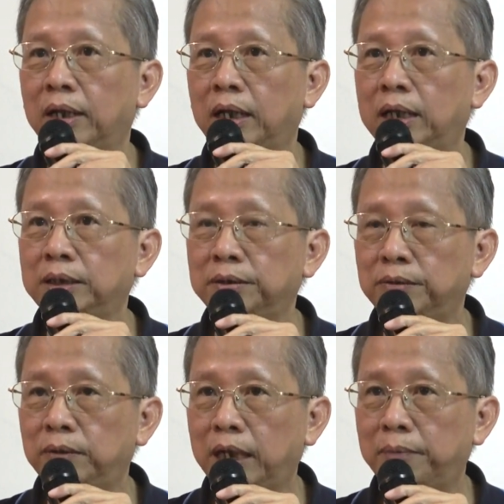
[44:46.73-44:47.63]
And you
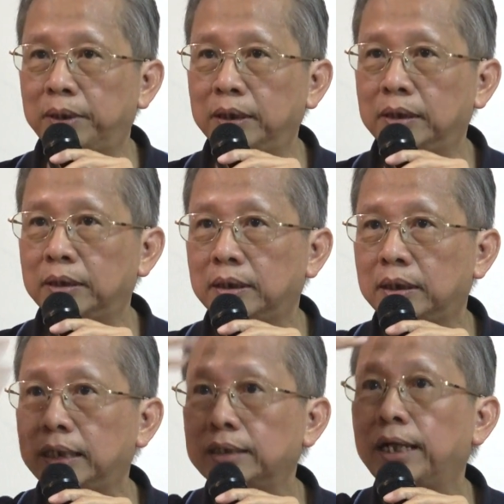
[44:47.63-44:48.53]
know what happened?
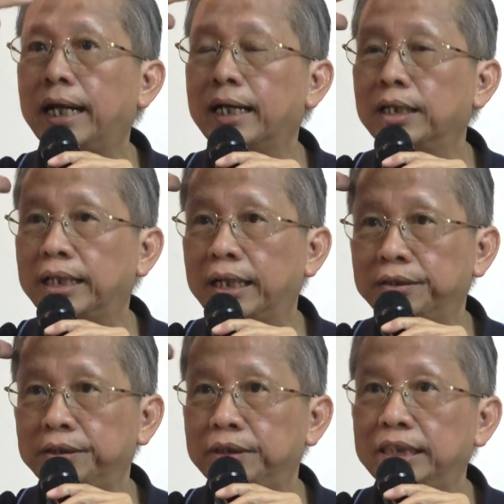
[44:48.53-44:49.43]
That's why I can tell
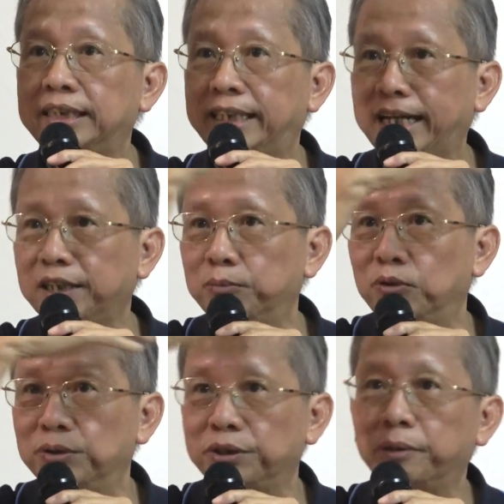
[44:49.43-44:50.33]
you this
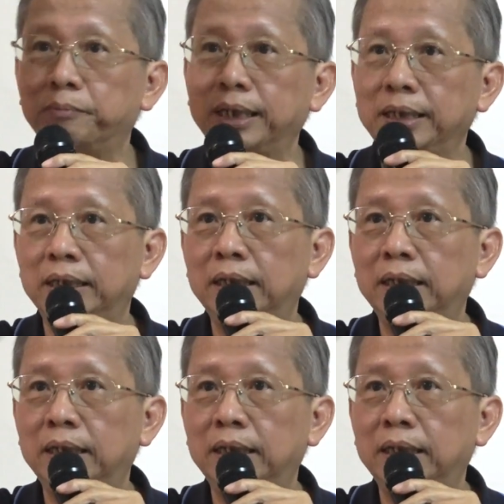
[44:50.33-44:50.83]
dynamo, you remember?